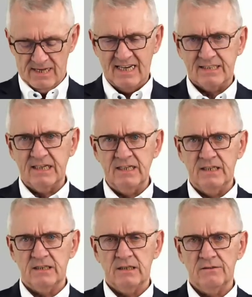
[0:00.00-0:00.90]
But I
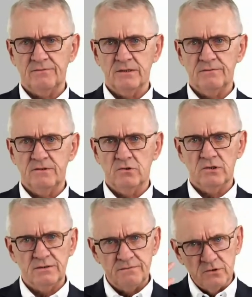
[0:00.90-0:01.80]
think if
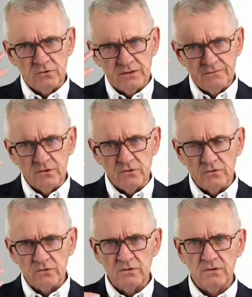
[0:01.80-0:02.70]

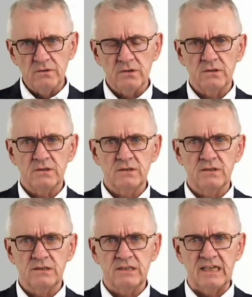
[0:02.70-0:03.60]
you
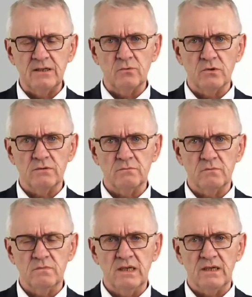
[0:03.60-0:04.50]
think
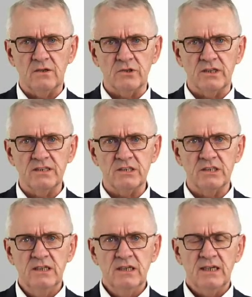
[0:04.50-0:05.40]
on
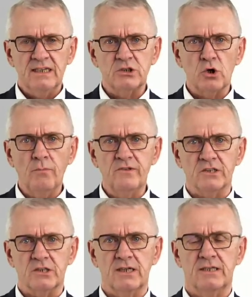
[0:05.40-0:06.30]
this, it's
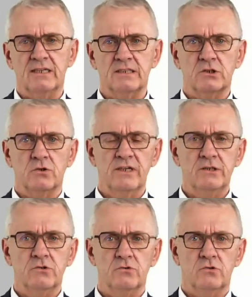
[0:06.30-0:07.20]
obviously that is
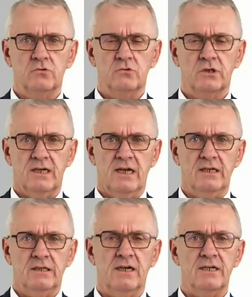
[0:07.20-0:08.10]
going to
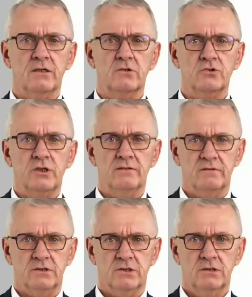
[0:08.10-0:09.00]
create higher cost
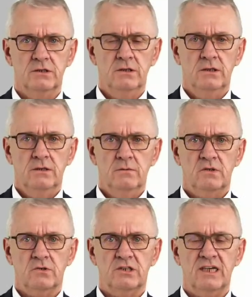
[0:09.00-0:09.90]
levels,
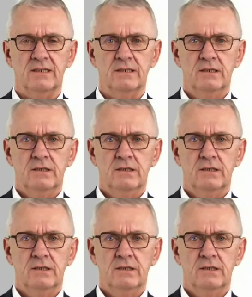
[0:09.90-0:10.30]
because